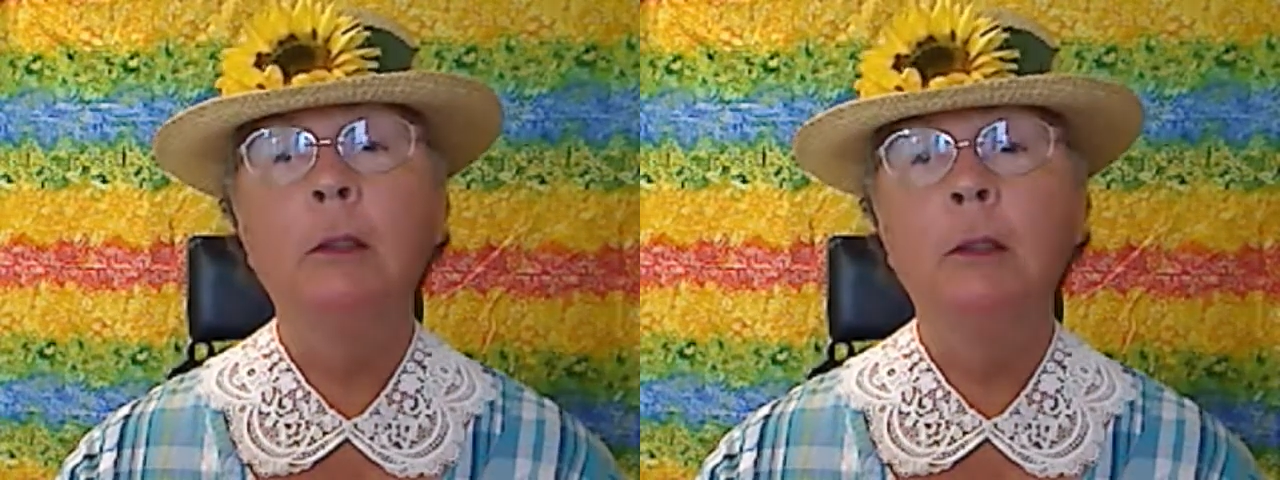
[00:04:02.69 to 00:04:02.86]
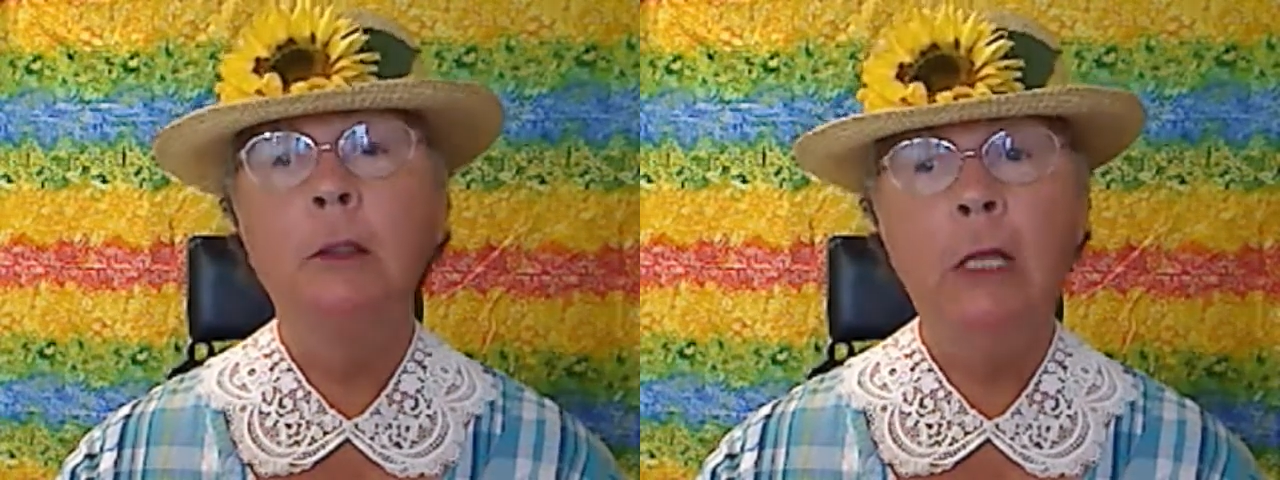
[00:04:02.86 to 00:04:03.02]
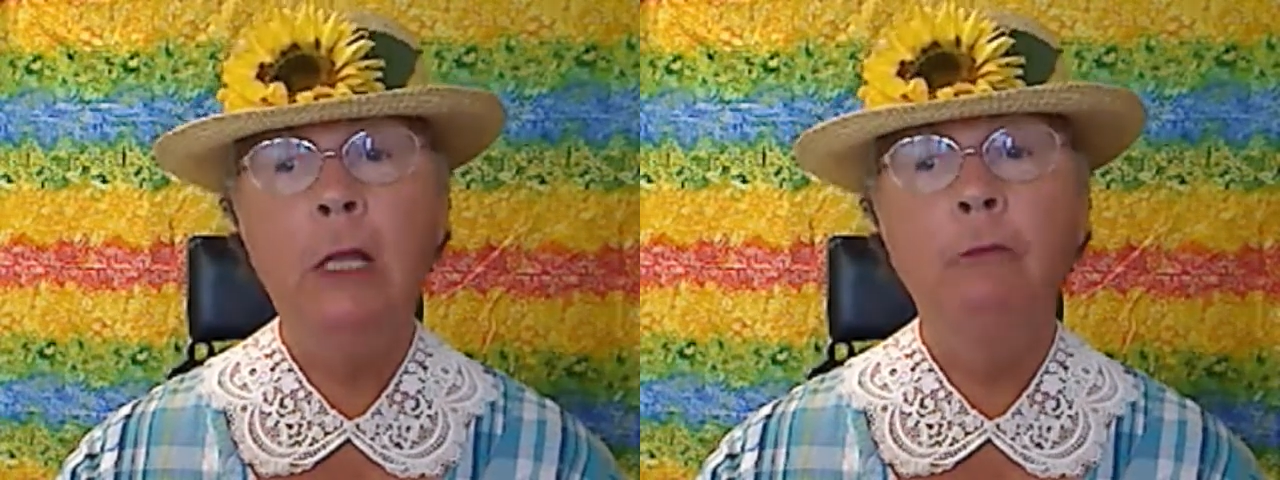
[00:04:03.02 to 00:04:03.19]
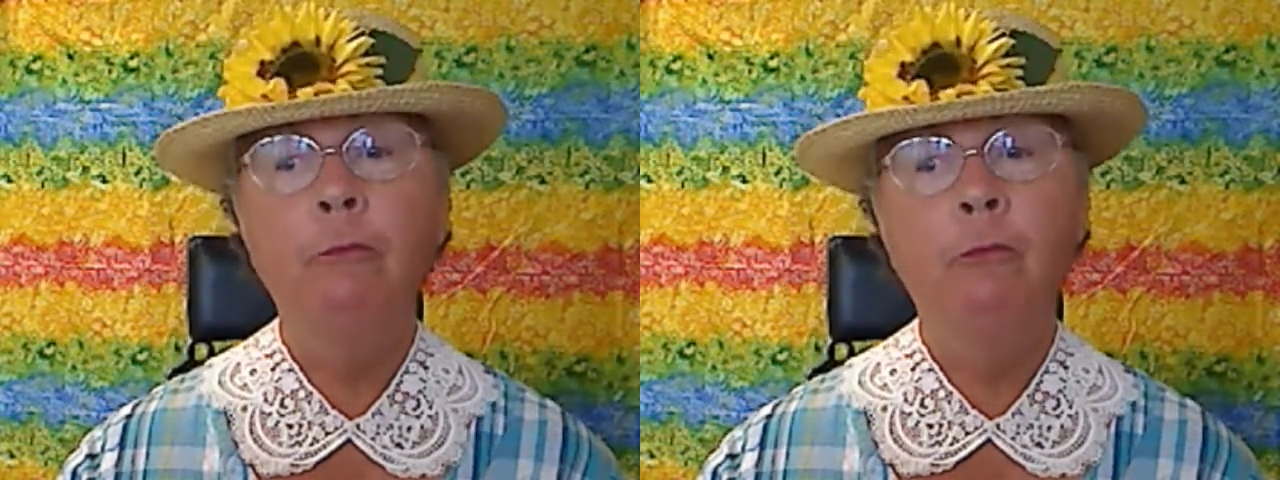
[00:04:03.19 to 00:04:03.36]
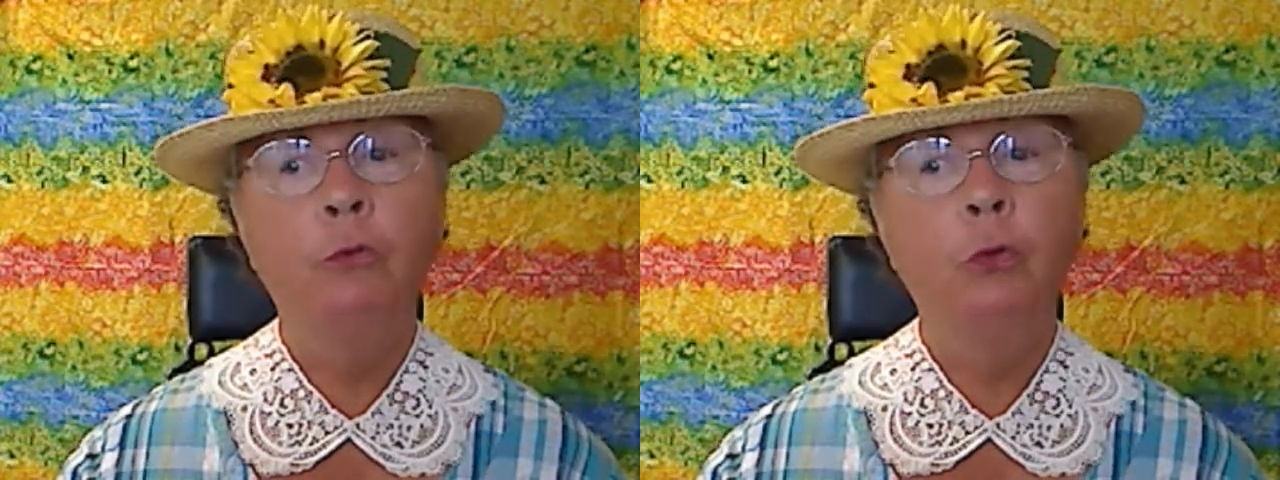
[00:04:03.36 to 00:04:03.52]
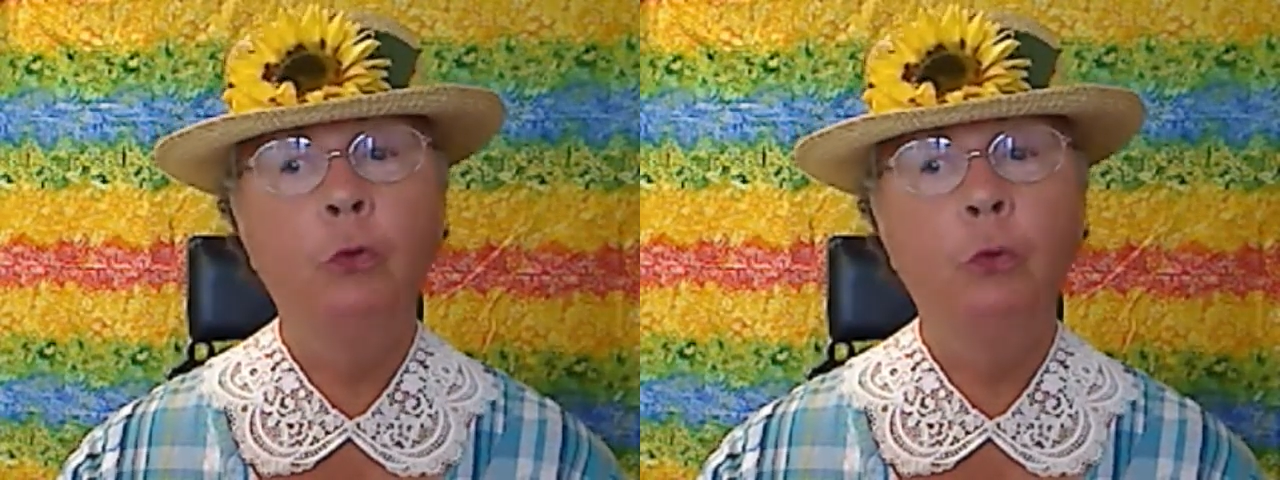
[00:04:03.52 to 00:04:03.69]

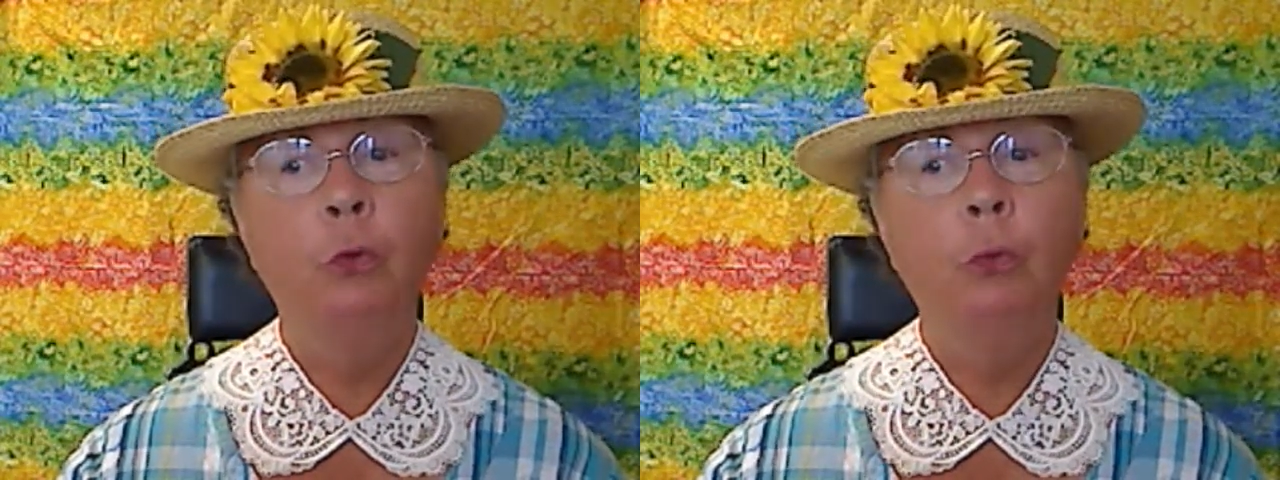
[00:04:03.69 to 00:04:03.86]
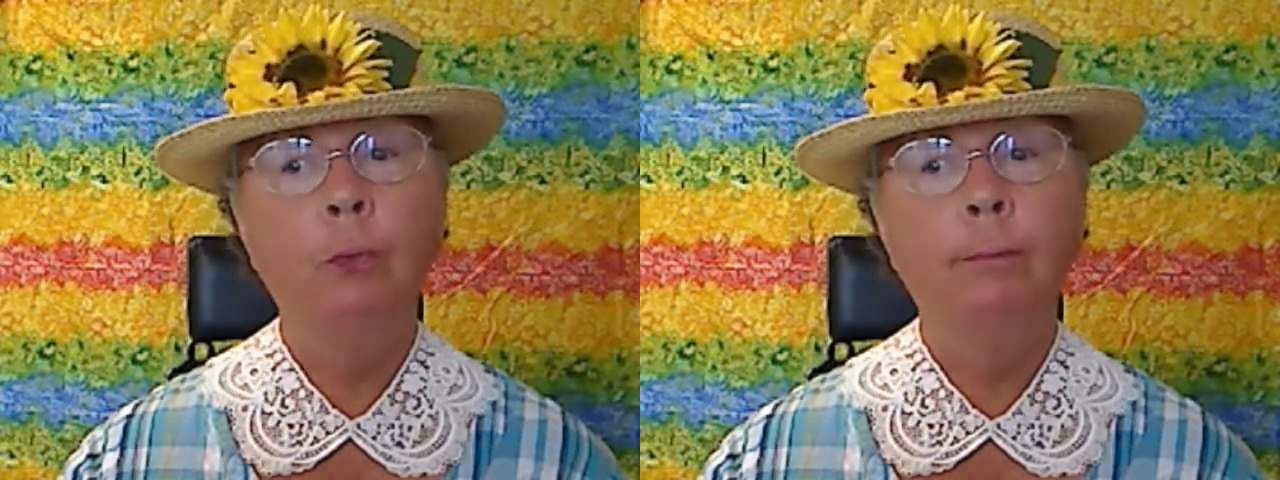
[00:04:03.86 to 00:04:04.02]
loves you.